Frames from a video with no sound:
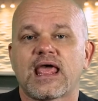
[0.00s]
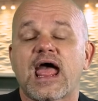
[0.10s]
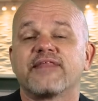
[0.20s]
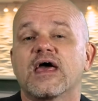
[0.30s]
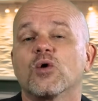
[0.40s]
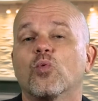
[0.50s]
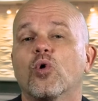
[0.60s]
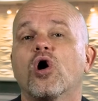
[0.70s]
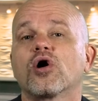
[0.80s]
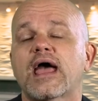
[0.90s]
And they
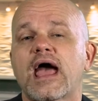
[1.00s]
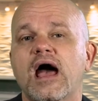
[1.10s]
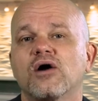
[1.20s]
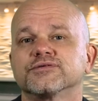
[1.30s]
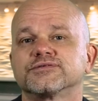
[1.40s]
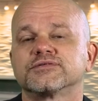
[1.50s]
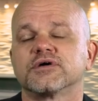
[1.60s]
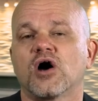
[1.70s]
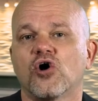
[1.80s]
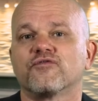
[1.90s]
walk out
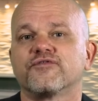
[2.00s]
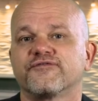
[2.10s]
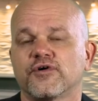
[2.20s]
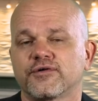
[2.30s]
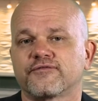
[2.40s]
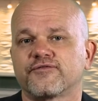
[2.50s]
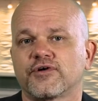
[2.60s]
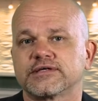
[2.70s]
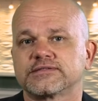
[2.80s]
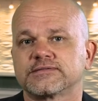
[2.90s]
of the
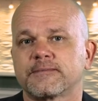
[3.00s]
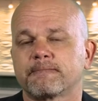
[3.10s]
furnace.